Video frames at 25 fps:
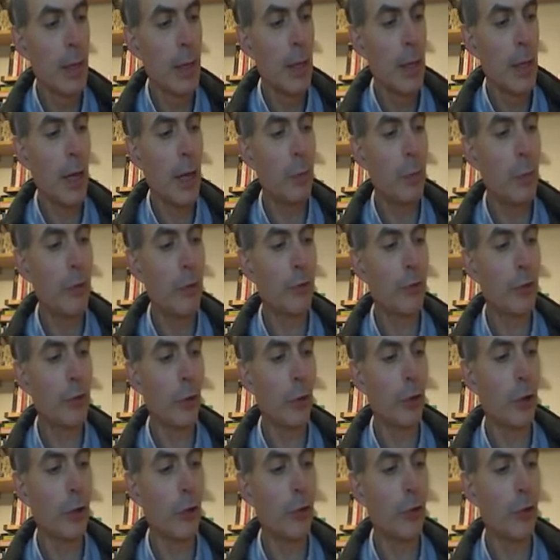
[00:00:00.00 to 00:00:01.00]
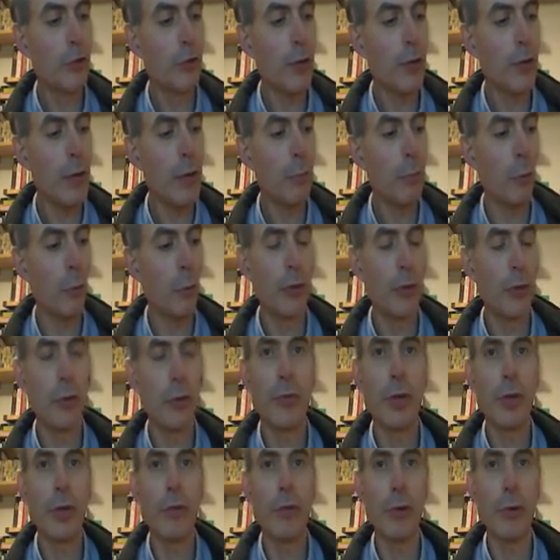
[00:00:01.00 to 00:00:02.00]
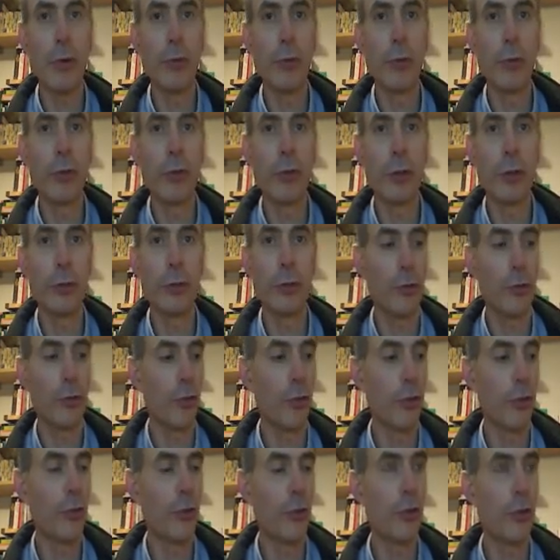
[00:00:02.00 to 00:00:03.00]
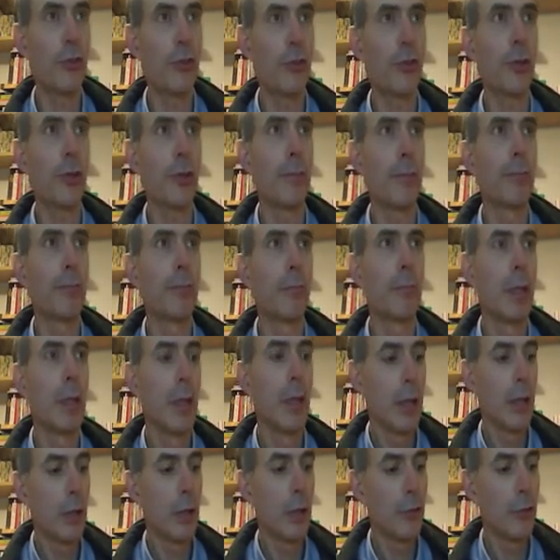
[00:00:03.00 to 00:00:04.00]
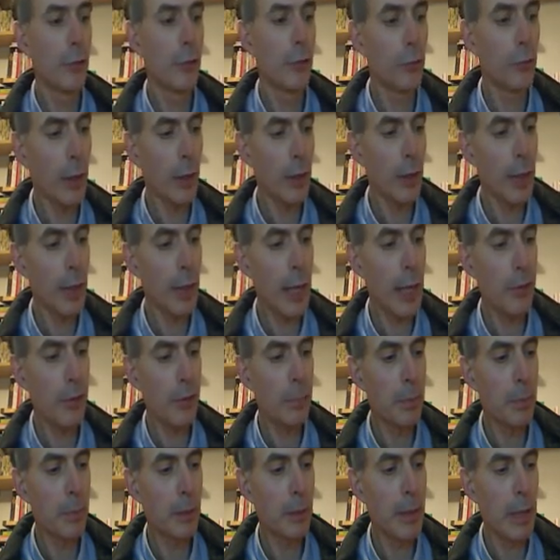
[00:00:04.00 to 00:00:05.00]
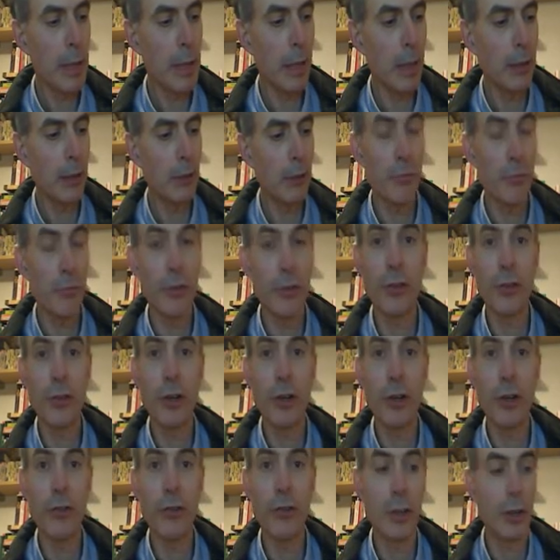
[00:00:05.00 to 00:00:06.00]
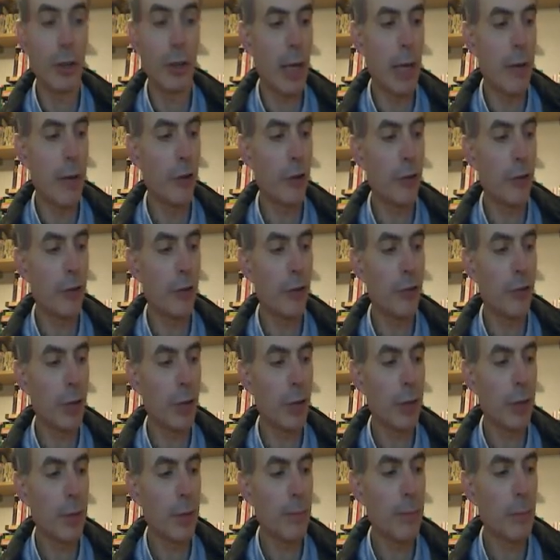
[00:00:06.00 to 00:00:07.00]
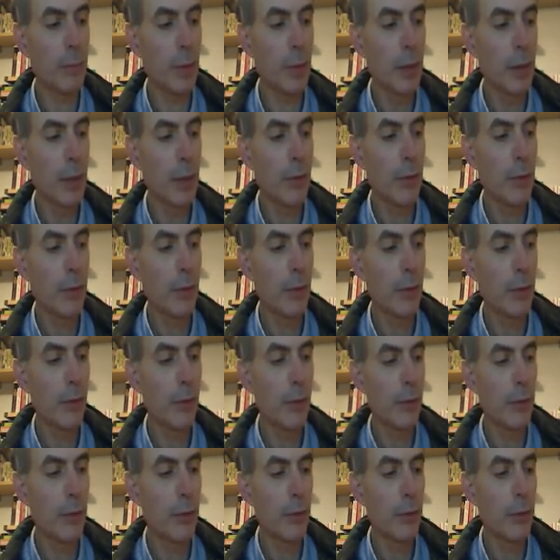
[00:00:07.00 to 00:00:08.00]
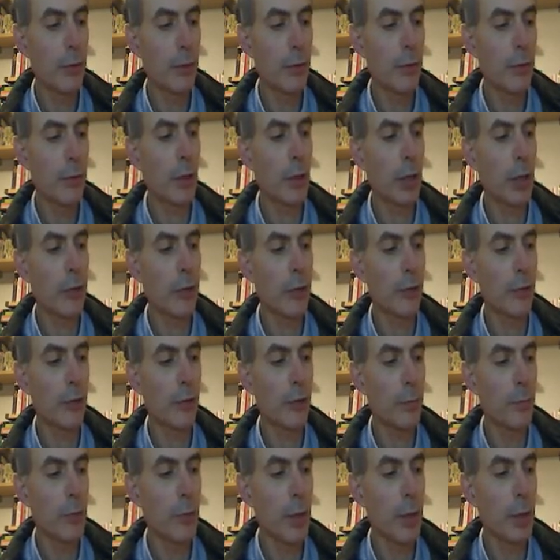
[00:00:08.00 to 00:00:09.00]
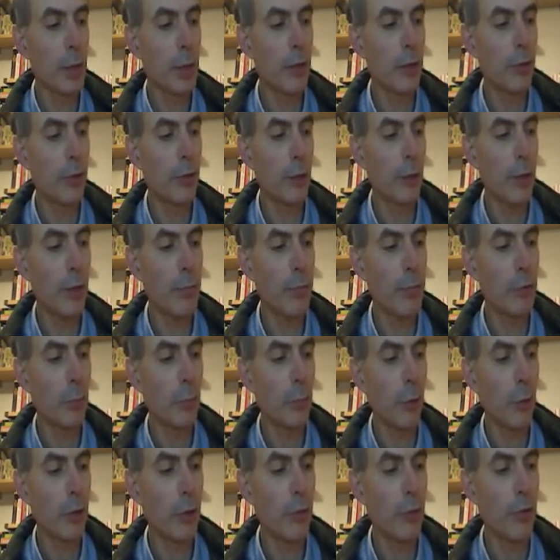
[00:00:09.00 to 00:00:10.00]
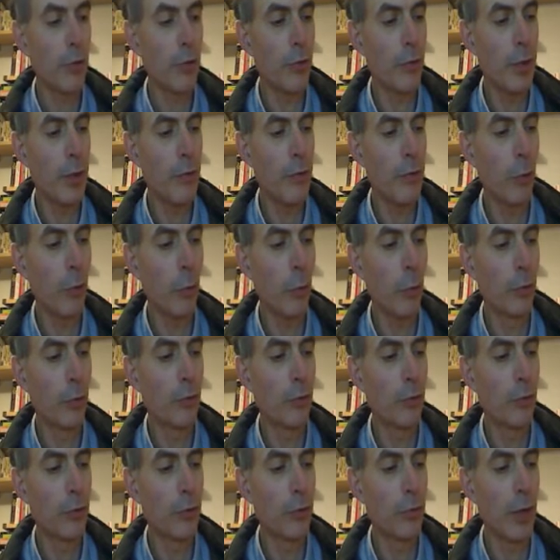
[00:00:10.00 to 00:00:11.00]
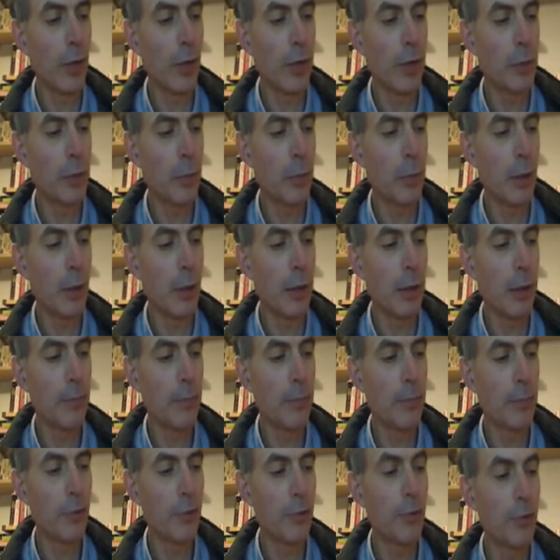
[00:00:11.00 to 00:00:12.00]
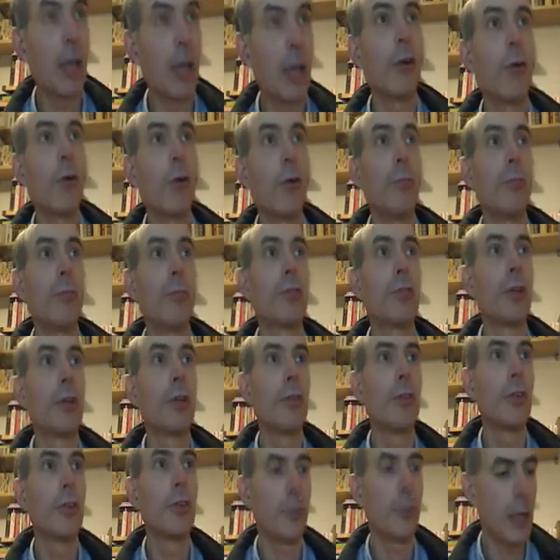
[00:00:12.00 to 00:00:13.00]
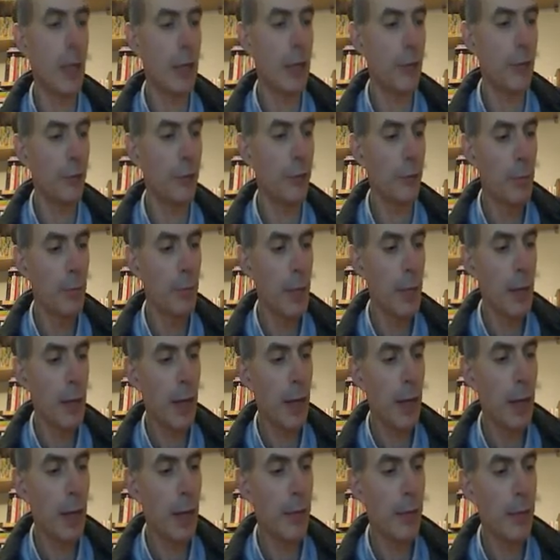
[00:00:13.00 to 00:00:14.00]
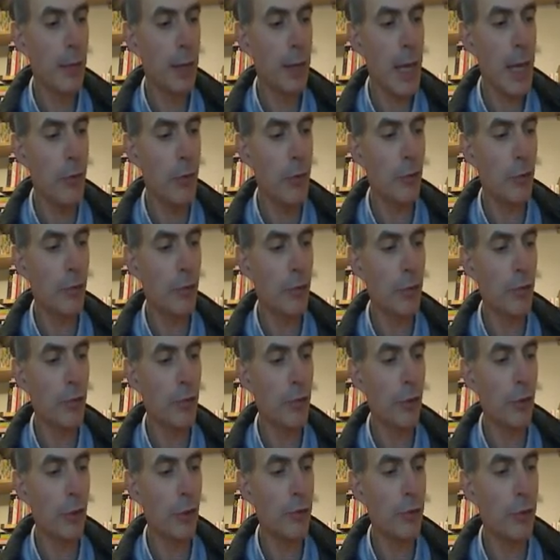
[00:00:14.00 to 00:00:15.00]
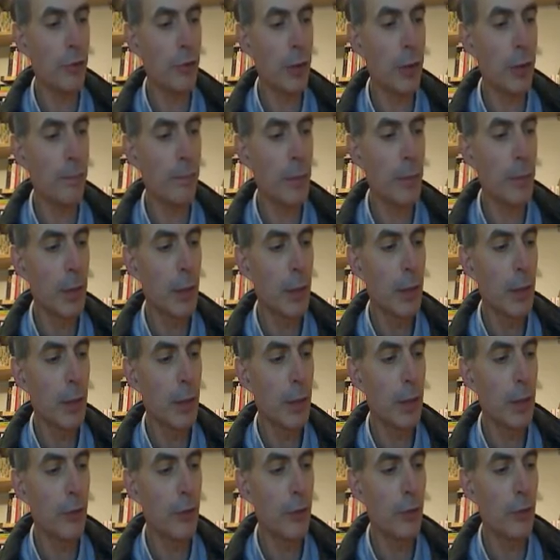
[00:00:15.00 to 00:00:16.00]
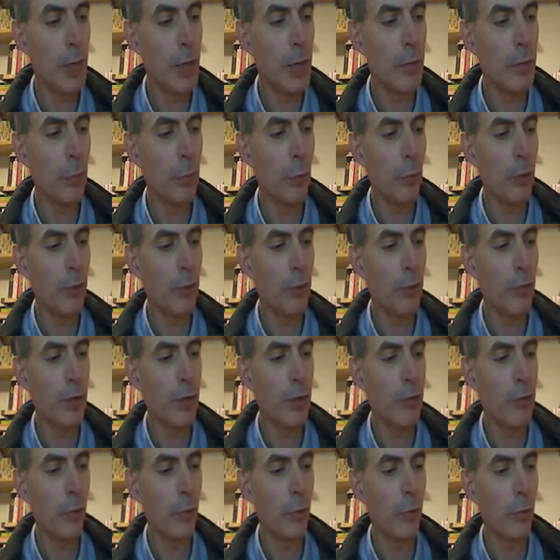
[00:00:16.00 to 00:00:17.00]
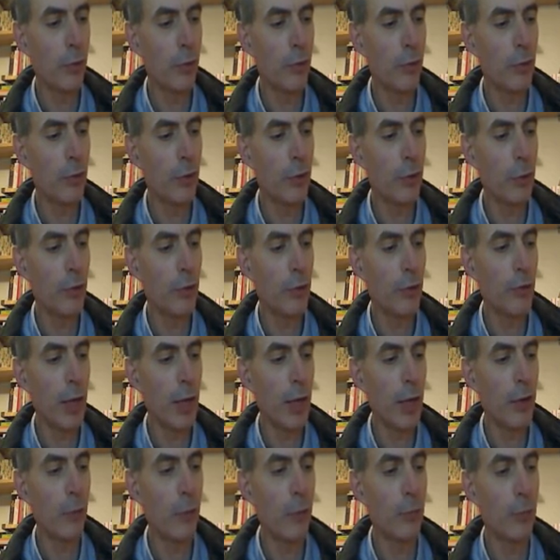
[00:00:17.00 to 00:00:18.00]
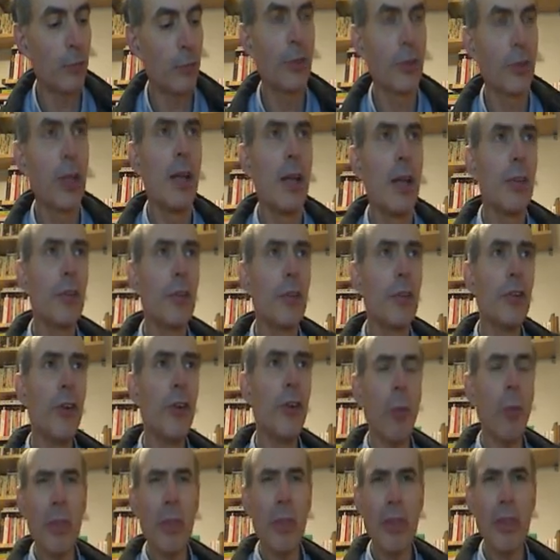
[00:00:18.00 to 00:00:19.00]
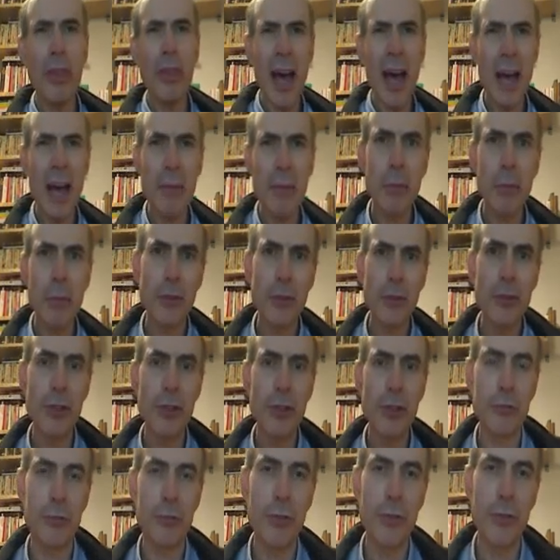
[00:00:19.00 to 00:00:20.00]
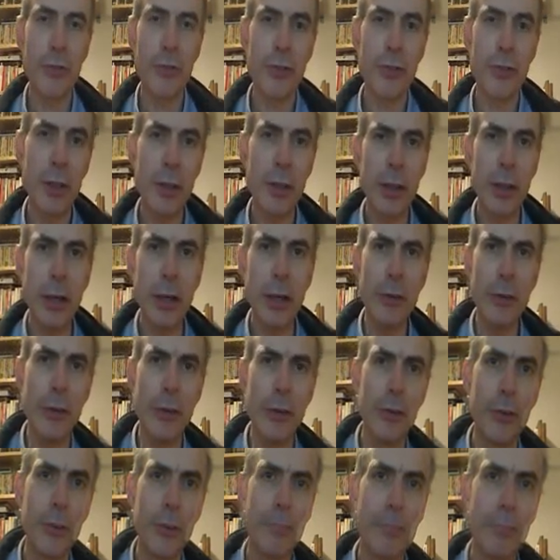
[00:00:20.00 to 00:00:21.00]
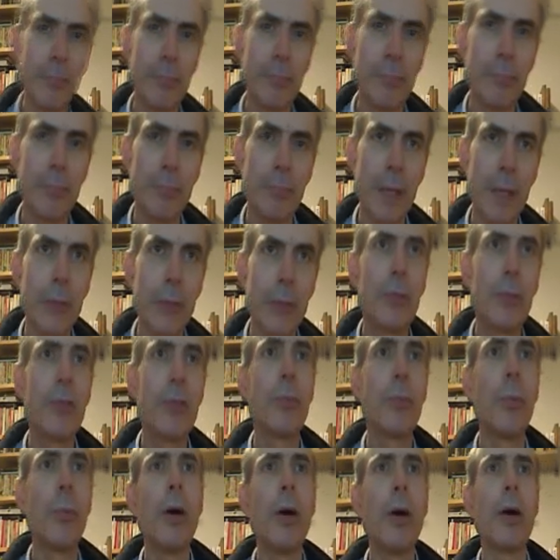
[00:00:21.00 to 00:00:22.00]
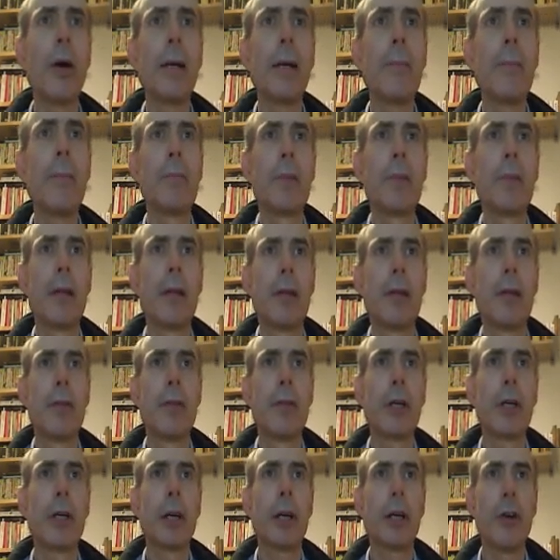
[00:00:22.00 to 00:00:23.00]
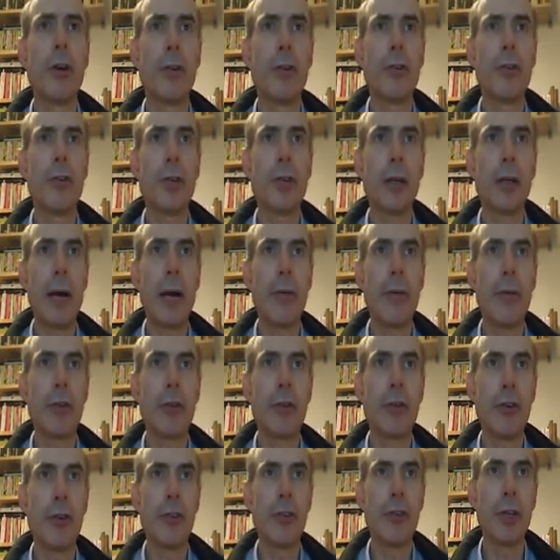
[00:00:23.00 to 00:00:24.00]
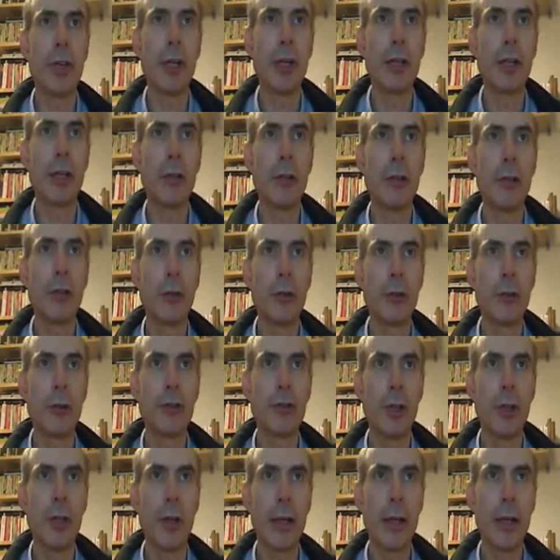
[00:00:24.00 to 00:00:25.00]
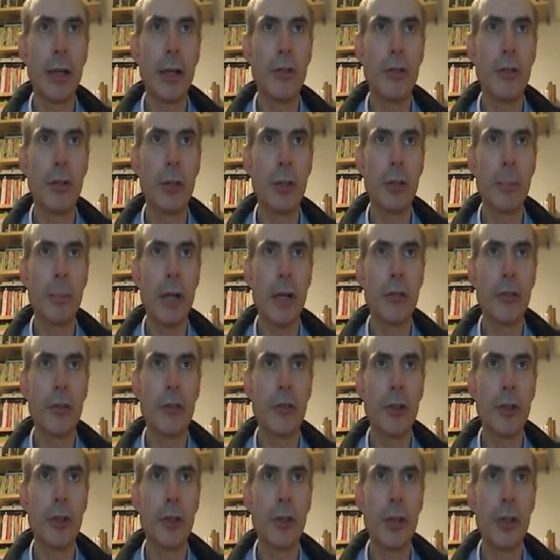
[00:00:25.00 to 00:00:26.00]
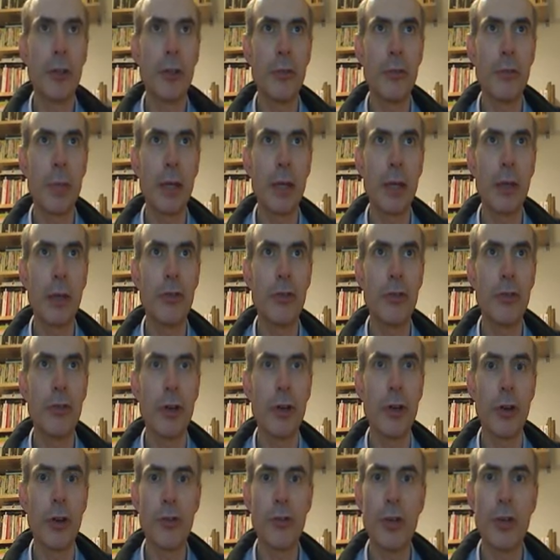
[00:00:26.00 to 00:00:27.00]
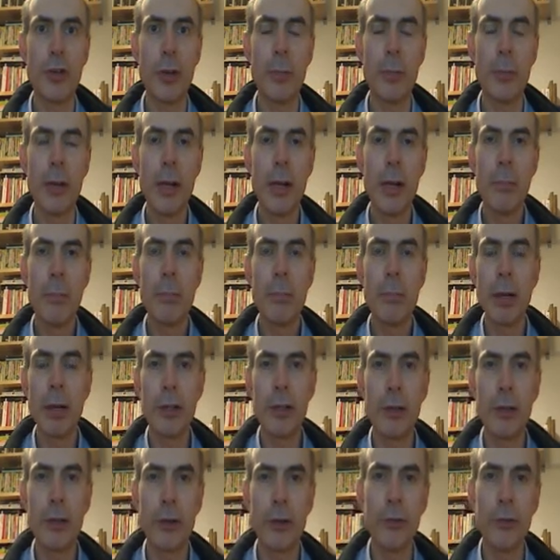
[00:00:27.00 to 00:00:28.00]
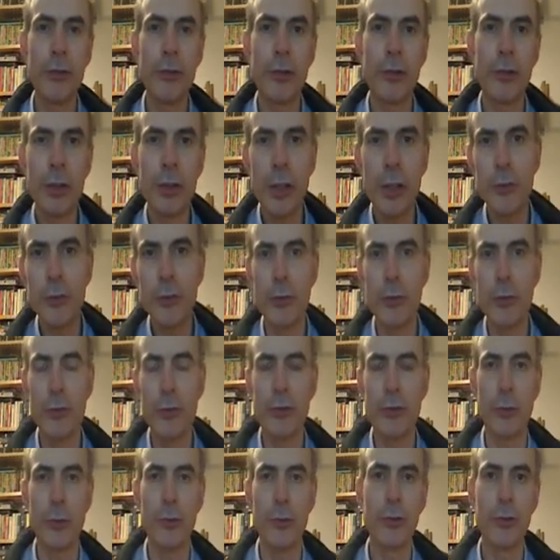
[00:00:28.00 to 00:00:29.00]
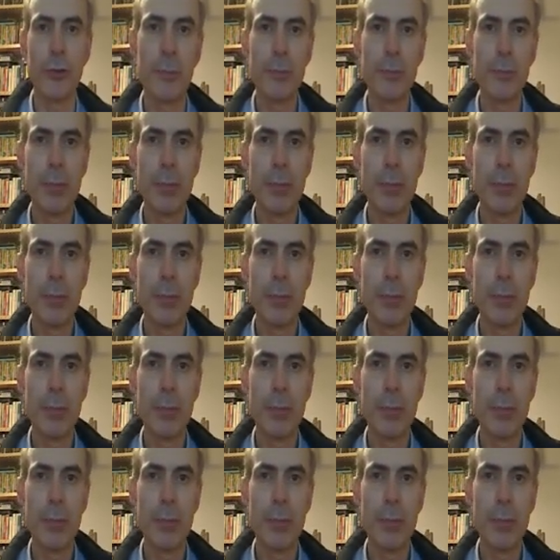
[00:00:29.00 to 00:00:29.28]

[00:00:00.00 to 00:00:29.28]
And we've still got 10.3 volts across this resistor. So right at the beginning of the charging characteristic, the current is 11.3 volts divided by 10 ohms in this case, and at the end of the charging, it's 10.3 volts over 10 ohms. There's not that much difference in the current, which is why the charging characteristic looks like the capacitor is being charged up by a constant current source.